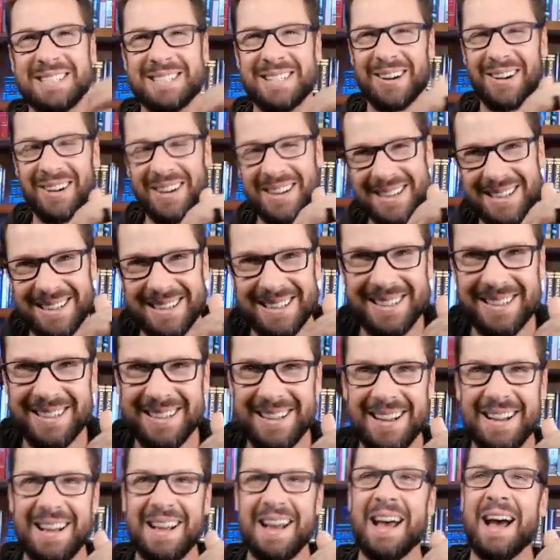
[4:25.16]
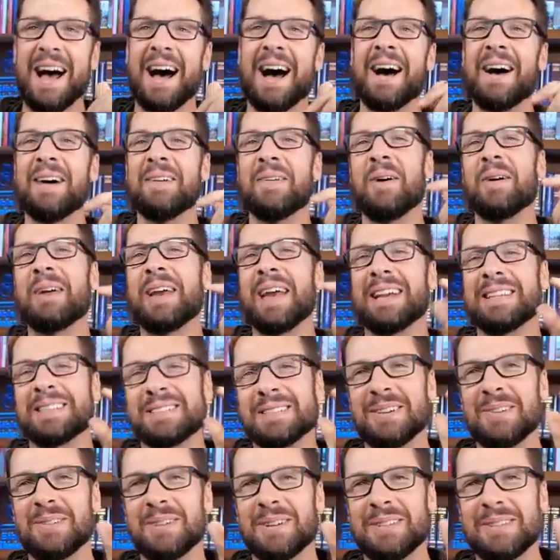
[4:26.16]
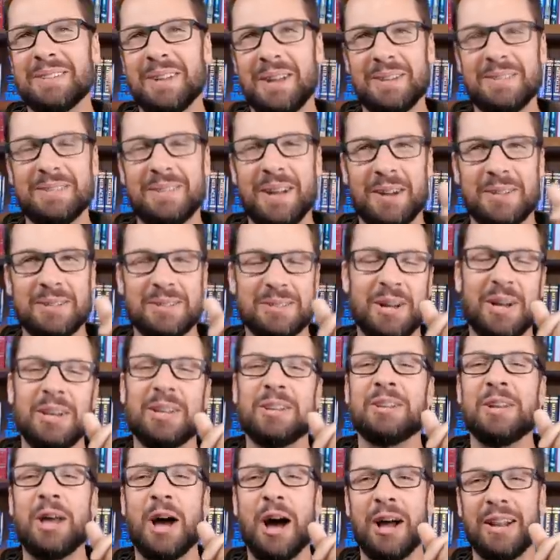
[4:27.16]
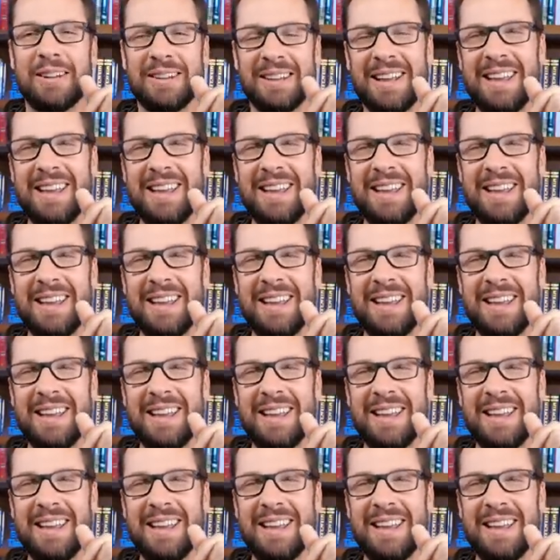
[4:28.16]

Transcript: Sorry. Uh, okay, so I'll just call you Don.